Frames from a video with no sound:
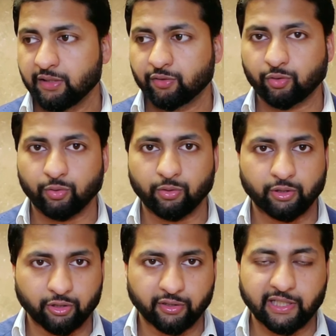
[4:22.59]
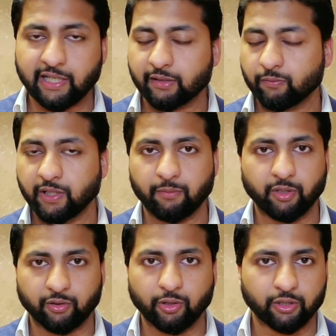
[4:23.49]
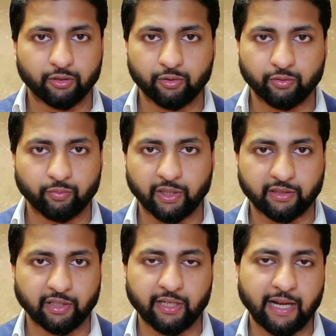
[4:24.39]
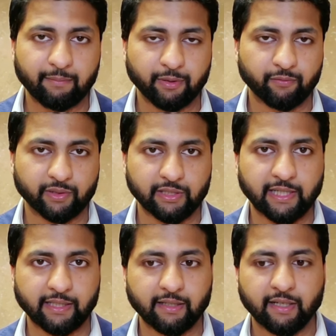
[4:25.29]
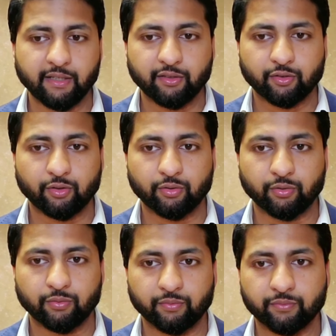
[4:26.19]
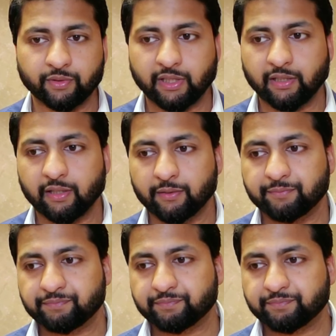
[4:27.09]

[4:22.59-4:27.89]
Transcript: sold on dark web or God knows what can happen with that. So the